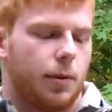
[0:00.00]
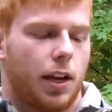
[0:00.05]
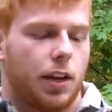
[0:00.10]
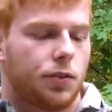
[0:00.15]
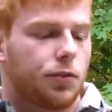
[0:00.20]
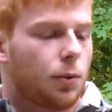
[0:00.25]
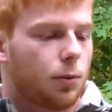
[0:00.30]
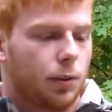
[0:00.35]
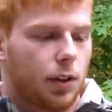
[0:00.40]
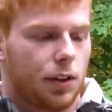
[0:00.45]

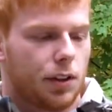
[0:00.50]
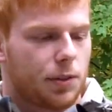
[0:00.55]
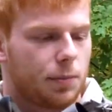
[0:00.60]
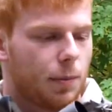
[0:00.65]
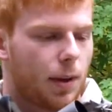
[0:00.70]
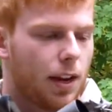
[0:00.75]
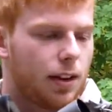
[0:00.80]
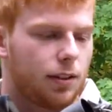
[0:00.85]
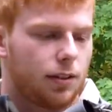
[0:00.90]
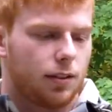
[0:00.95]
As for rail
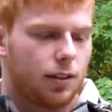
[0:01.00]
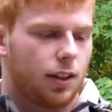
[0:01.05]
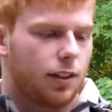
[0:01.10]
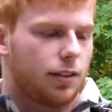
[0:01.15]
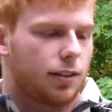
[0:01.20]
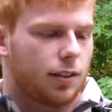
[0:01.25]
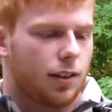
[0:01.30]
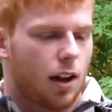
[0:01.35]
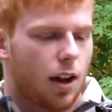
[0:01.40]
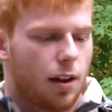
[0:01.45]
space,
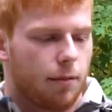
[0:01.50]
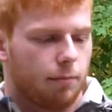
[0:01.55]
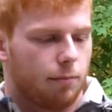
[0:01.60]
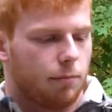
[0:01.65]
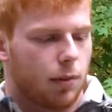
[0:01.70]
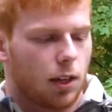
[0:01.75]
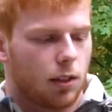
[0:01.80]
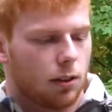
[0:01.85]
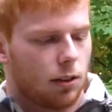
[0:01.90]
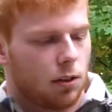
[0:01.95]
it's
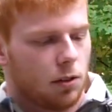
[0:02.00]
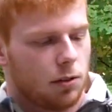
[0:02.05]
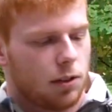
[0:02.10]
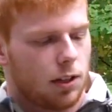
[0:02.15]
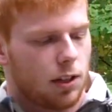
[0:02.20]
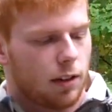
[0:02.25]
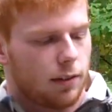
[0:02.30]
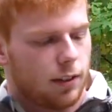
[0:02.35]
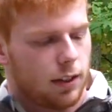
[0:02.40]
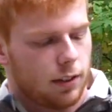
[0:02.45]
got
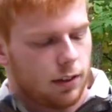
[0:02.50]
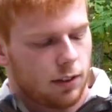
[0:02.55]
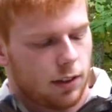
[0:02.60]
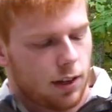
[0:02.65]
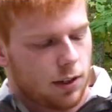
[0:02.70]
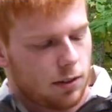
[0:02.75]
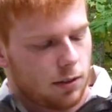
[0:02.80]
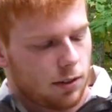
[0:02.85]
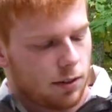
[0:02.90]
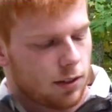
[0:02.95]
buttloads of it.
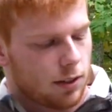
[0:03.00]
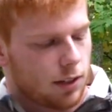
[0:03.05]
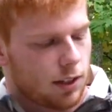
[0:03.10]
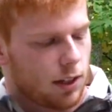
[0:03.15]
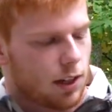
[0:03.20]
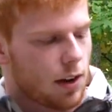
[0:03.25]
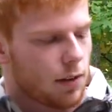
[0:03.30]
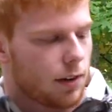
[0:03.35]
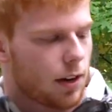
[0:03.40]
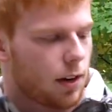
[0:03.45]
As you can
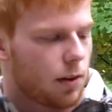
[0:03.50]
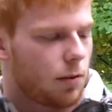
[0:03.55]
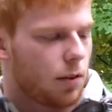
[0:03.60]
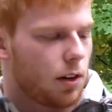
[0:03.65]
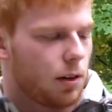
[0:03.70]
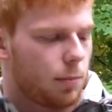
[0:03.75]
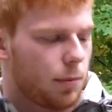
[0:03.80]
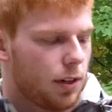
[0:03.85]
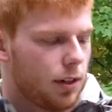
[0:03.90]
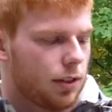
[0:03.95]
see, I've got
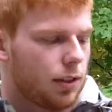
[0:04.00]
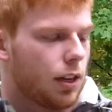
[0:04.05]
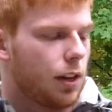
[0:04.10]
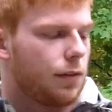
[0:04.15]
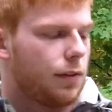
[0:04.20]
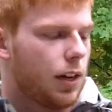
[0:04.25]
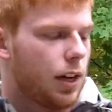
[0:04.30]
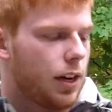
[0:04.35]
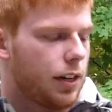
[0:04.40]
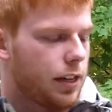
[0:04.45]
quite a bit of
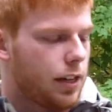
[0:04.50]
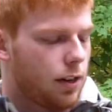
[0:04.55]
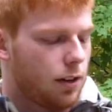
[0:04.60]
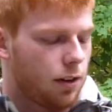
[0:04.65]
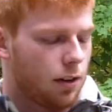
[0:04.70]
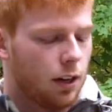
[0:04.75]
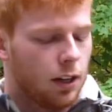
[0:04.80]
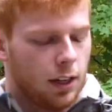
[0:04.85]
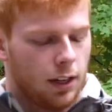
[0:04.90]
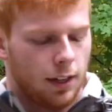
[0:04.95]
stuff on
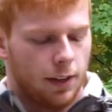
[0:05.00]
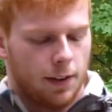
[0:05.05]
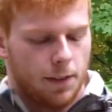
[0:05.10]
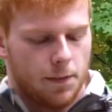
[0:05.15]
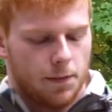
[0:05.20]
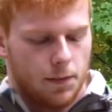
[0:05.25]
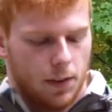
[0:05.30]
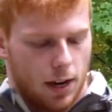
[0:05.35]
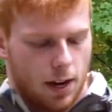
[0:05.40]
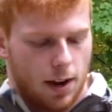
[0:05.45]
here.
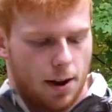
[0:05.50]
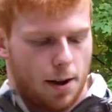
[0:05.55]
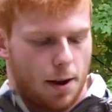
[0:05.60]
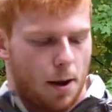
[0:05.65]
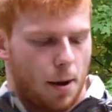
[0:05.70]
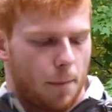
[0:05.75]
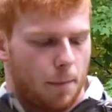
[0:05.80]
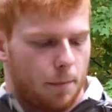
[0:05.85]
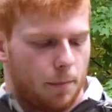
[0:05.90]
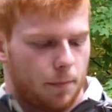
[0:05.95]

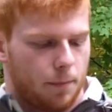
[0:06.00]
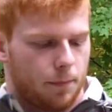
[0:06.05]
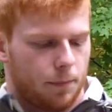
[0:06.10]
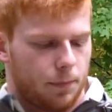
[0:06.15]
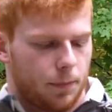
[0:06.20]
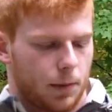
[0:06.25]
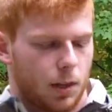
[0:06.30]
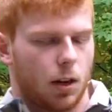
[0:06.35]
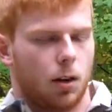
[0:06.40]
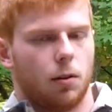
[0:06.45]

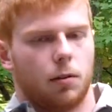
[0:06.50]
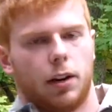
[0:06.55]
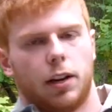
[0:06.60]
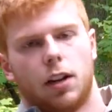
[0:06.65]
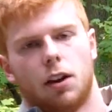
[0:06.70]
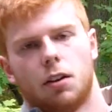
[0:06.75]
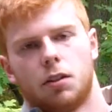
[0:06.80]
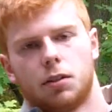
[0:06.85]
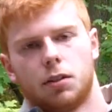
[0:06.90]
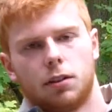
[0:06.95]
Oh,
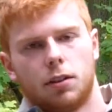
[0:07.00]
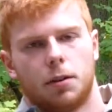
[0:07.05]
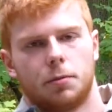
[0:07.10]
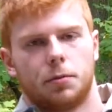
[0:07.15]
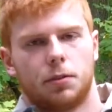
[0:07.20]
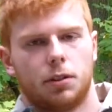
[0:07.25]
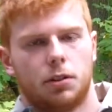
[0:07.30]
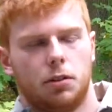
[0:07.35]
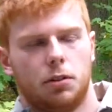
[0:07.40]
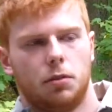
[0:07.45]
and it also
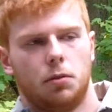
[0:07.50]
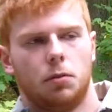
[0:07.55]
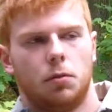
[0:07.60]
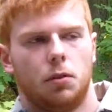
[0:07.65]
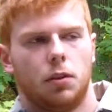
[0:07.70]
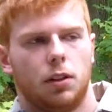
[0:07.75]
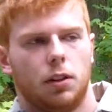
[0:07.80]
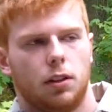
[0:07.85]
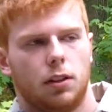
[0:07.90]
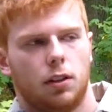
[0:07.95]
comes with
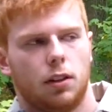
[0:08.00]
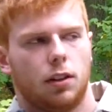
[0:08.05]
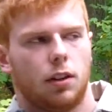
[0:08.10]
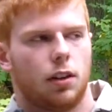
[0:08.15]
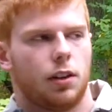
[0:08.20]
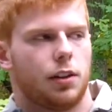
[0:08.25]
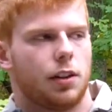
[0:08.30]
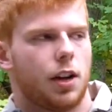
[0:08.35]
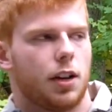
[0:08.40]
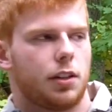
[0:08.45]
two
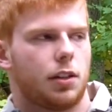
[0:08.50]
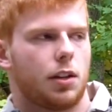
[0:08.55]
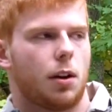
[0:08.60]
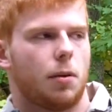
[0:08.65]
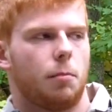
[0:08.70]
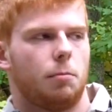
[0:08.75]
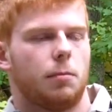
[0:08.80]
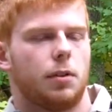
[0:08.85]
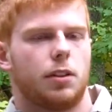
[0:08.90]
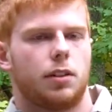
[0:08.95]
Knights
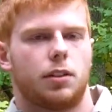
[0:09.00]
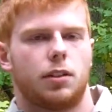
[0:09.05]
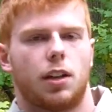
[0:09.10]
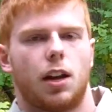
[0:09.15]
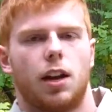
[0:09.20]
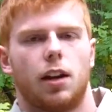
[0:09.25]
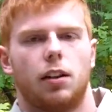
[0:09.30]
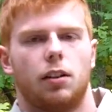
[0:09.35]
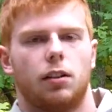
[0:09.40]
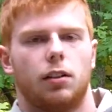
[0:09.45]
Armament
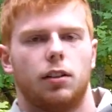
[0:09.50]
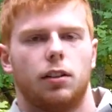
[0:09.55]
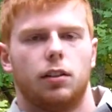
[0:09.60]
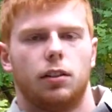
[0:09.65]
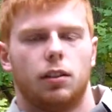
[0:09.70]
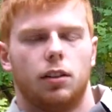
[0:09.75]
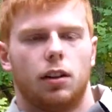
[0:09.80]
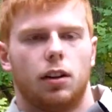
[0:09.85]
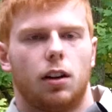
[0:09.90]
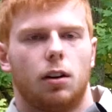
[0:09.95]
style
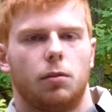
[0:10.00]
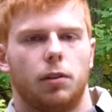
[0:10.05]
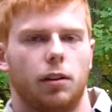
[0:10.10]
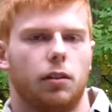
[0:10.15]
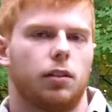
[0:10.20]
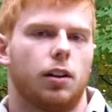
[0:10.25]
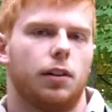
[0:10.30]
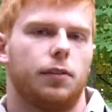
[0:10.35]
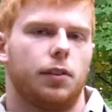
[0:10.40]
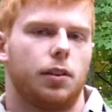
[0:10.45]

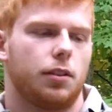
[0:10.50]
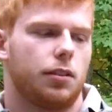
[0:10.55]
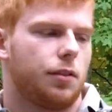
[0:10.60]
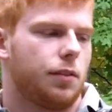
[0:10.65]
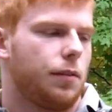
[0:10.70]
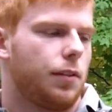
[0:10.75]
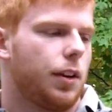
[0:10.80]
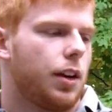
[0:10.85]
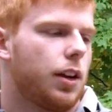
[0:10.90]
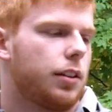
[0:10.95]
rail
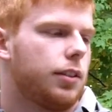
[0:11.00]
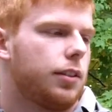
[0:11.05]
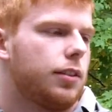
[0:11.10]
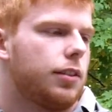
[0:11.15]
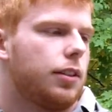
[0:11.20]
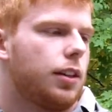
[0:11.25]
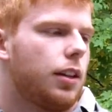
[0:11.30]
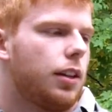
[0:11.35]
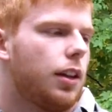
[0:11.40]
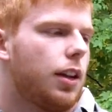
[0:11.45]
covers. Forgot to
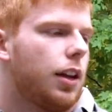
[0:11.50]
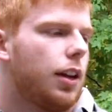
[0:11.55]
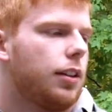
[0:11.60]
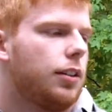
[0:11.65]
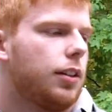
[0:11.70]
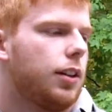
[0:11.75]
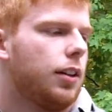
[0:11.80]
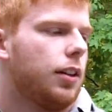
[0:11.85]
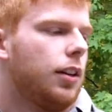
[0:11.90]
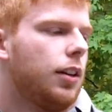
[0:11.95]
say that.